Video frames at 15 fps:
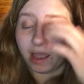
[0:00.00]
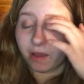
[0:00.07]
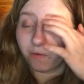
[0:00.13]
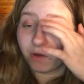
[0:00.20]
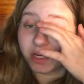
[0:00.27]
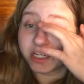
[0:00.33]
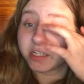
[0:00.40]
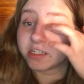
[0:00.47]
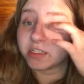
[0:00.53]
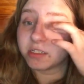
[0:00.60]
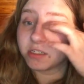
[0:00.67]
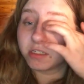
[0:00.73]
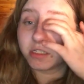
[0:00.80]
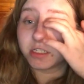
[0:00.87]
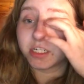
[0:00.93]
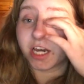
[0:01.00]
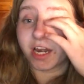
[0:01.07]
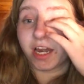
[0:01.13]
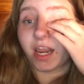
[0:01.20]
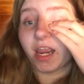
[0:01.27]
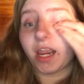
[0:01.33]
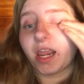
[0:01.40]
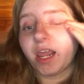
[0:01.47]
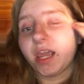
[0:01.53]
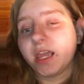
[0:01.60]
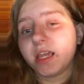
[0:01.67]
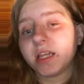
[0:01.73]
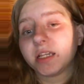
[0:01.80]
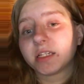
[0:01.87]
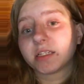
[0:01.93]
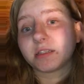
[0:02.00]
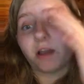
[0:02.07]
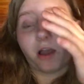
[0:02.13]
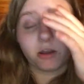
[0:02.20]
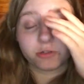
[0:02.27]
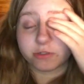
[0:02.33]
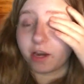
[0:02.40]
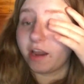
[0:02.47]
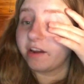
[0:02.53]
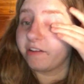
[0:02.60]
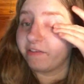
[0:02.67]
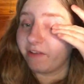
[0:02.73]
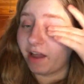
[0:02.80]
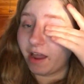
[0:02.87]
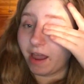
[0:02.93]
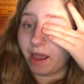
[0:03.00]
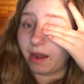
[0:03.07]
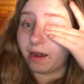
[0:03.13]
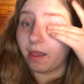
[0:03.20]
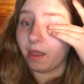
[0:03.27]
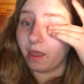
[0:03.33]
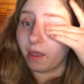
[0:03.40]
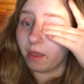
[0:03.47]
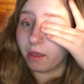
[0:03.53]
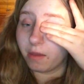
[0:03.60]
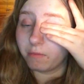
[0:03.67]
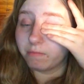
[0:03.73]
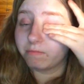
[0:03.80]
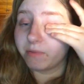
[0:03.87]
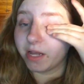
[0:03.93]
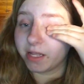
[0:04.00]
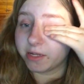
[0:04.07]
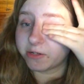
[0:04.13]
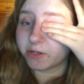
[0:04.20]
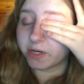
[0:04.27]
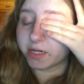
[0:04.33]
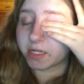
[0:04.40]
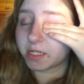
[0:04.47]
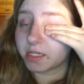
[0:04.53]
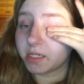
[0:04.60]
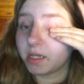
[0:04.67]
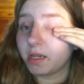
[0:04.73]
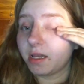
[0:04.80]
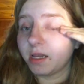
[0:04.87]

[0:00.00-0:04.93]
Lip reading: when Ginny is trying to fight Bellatrix